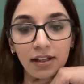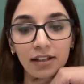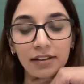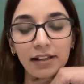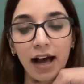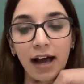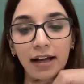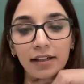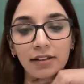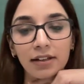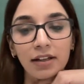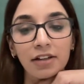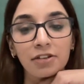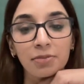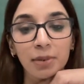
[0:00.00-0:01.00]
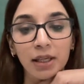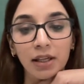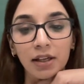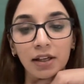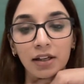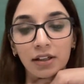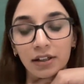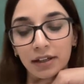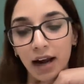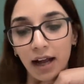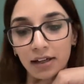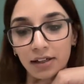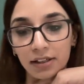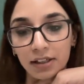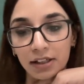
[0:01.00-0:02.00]
that is being
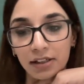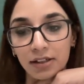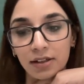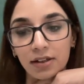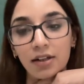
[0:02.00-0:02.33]
granted